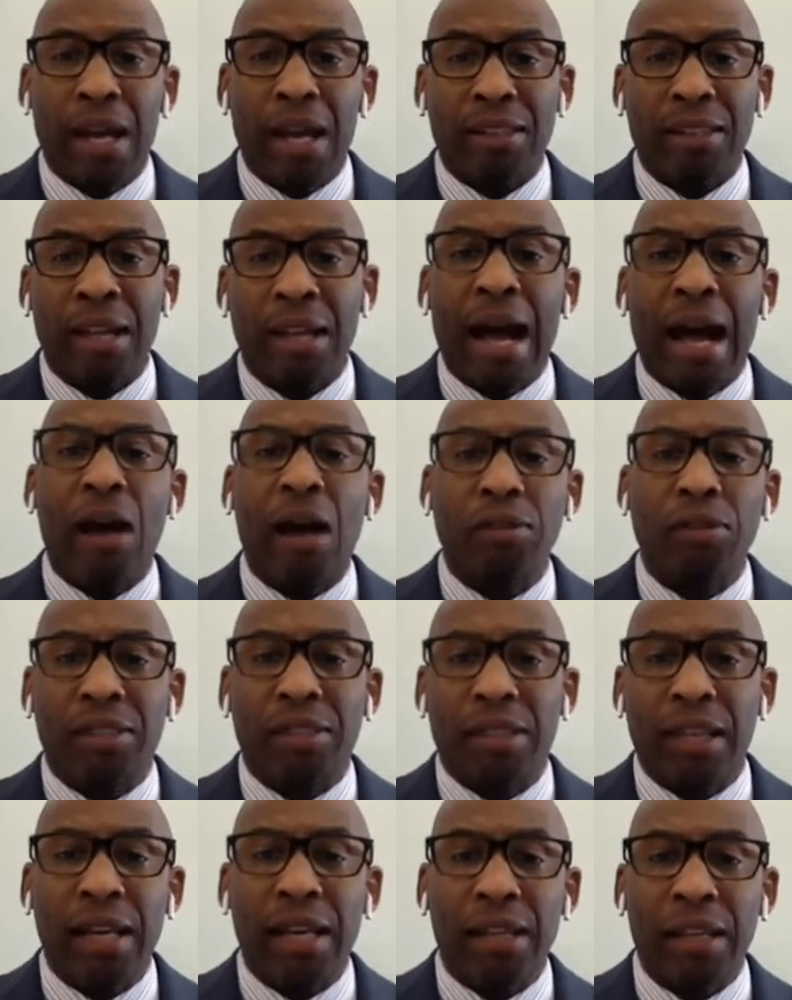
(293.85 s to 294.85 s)
He has
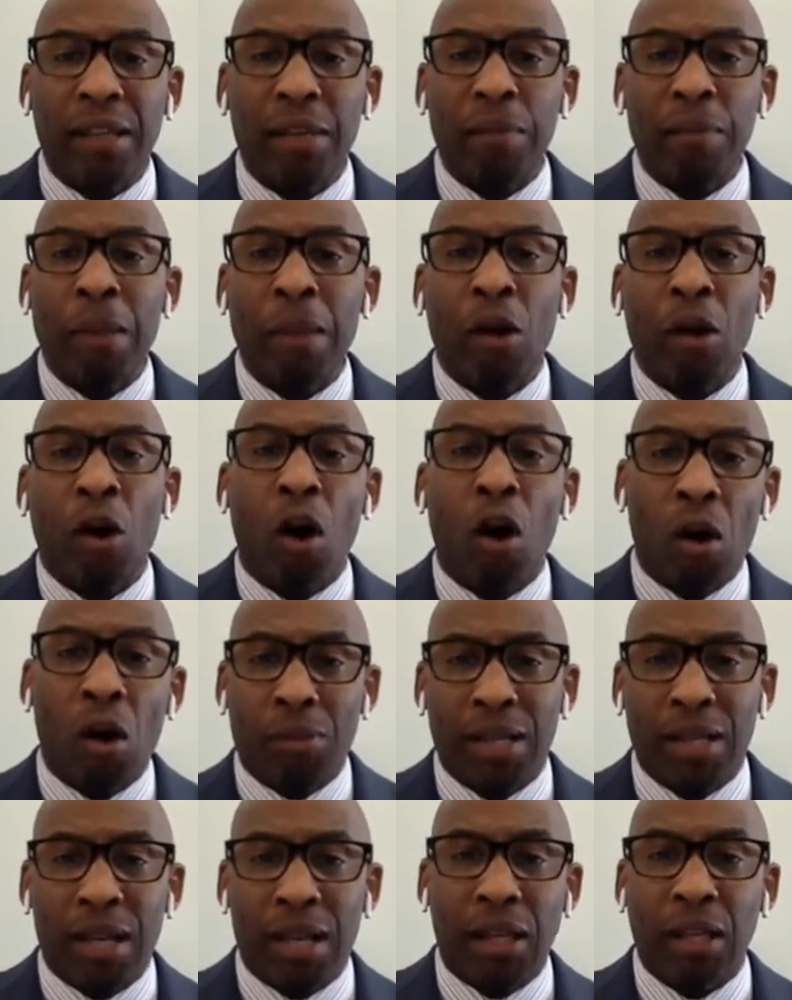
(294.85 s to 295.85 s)
outstanding
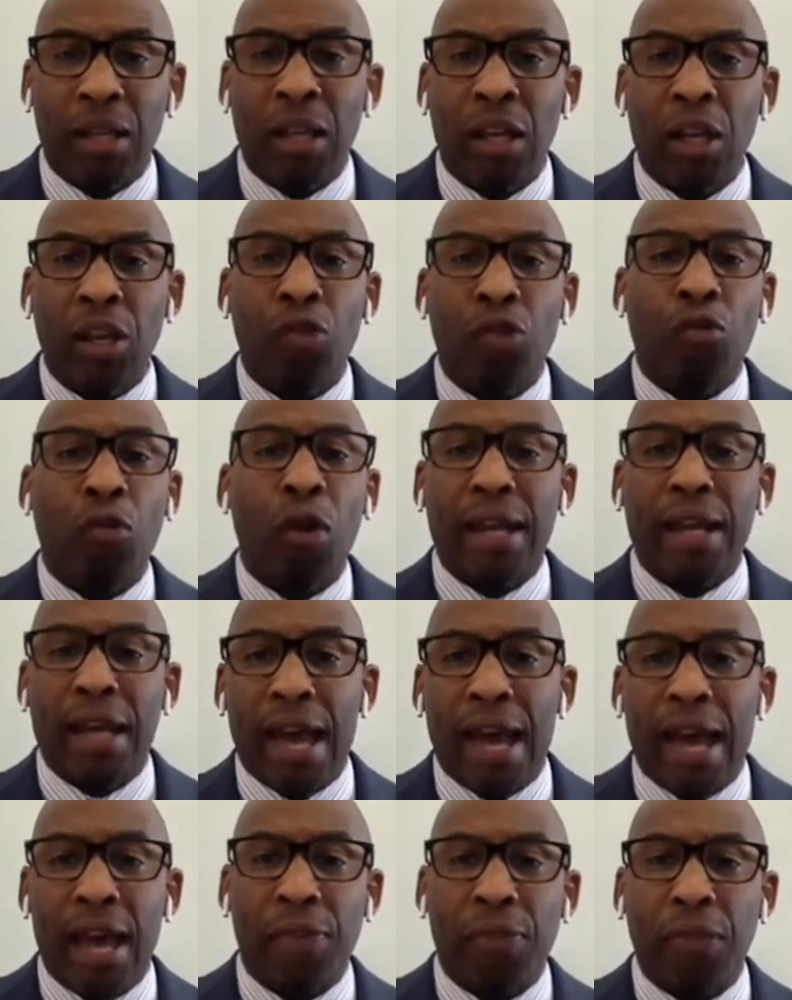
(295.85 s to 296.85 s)
arm talent,
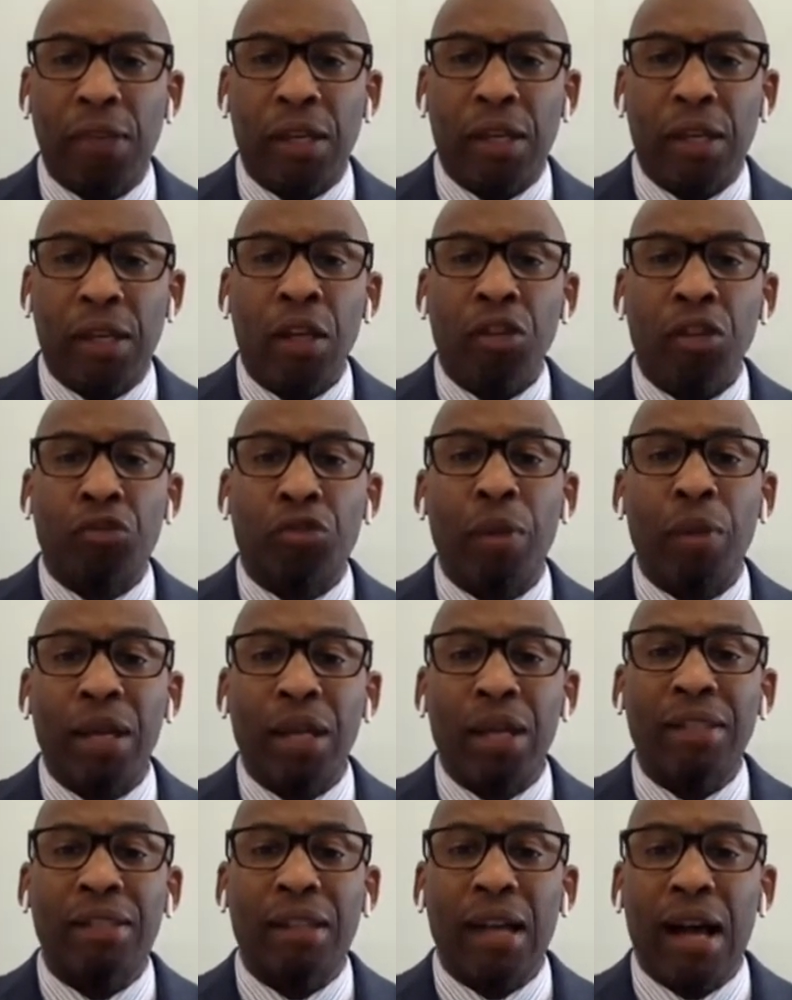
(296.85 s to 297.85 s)
great athlete,
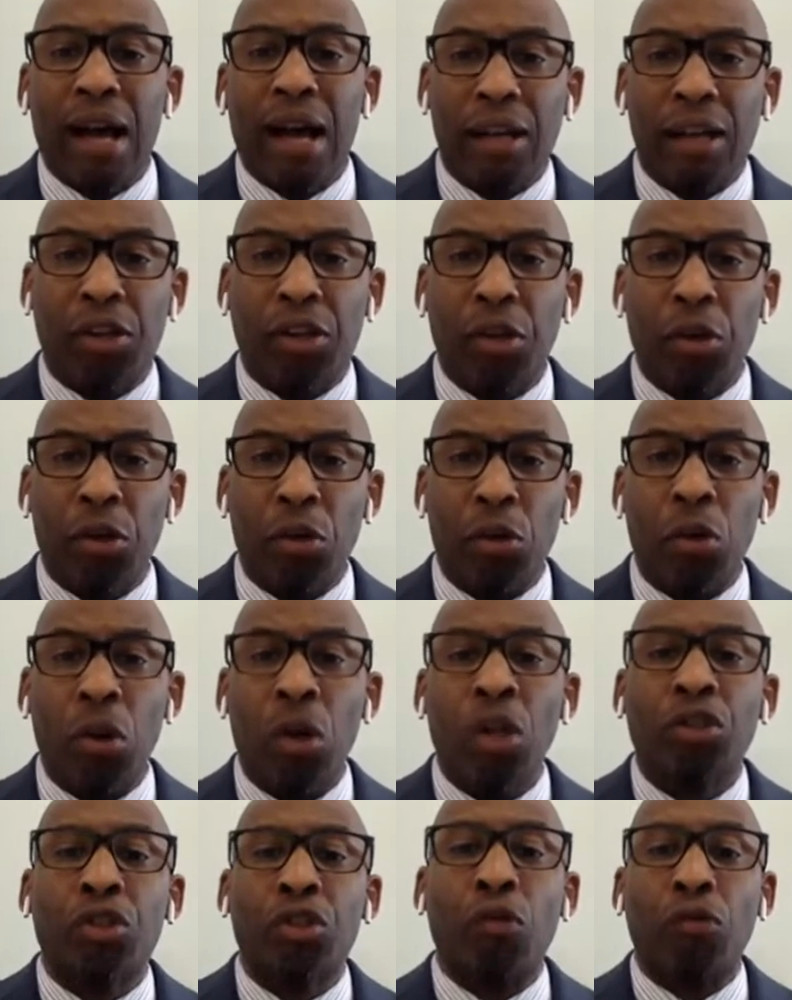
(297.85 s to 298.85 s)
tremendous
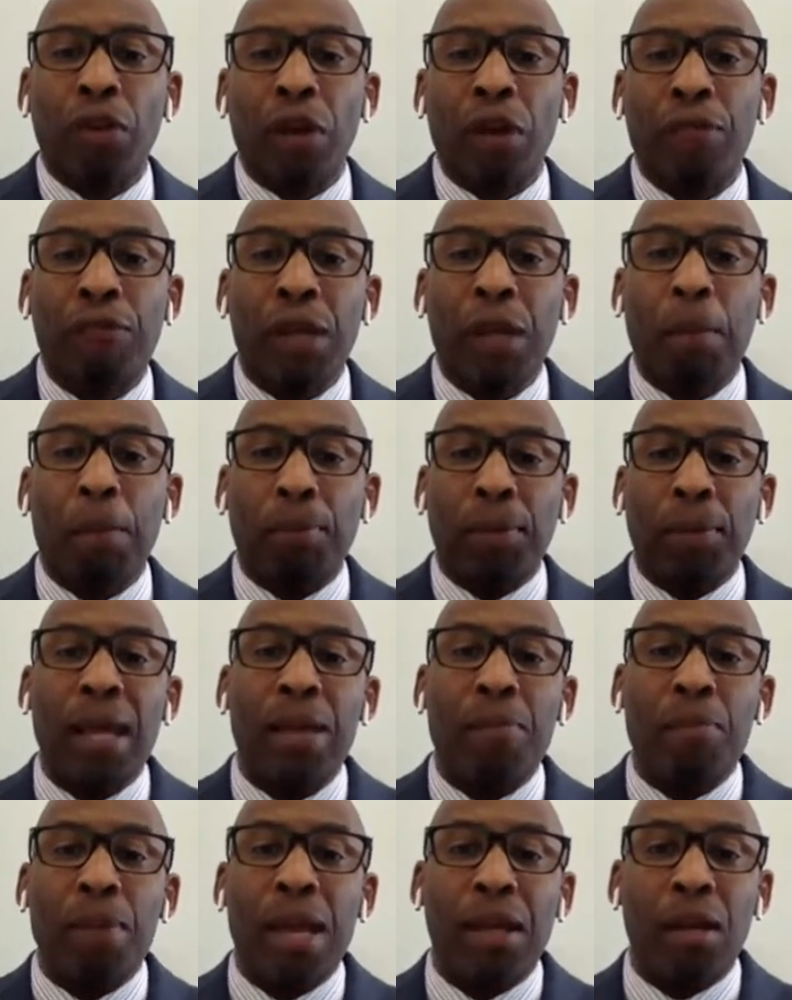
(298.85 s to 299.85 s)
IQ, terrific
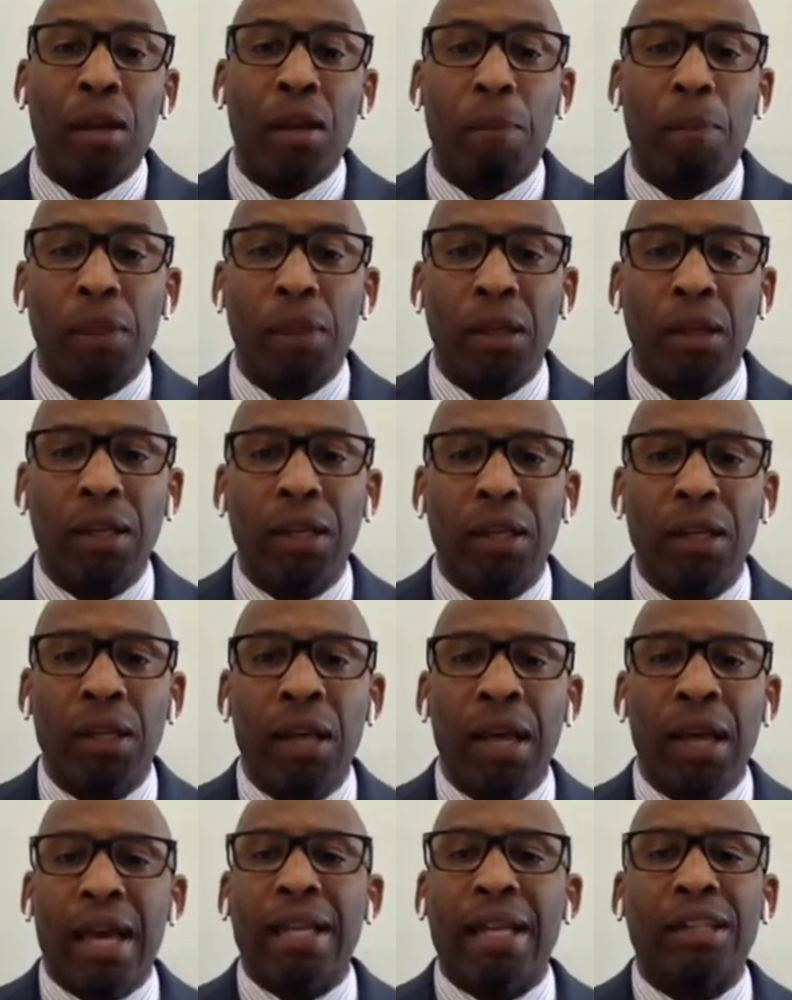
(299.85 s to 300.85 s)
playmaking
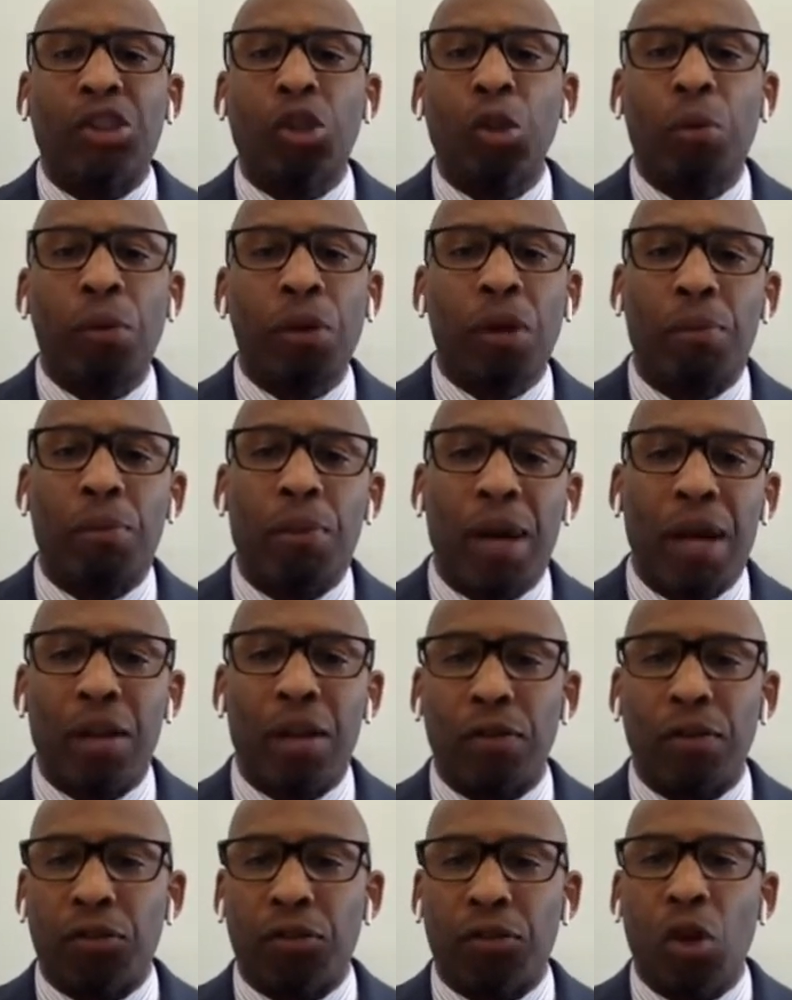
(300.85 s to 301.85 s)
ability, and he's super
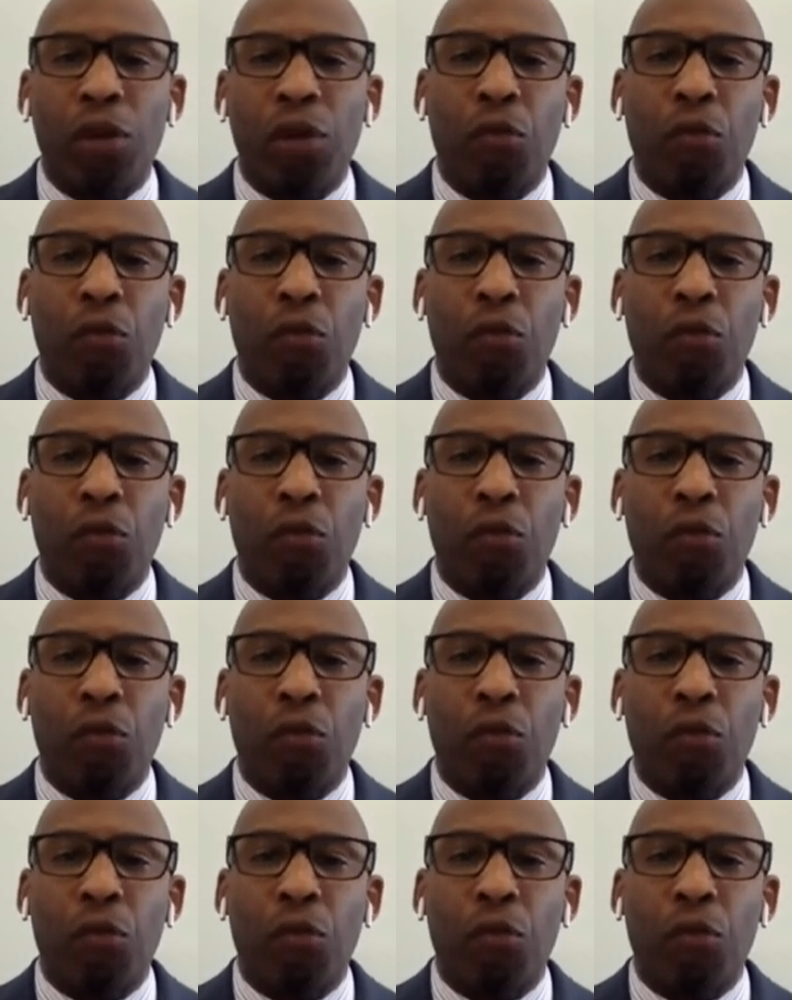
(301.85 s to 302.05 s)
competitive.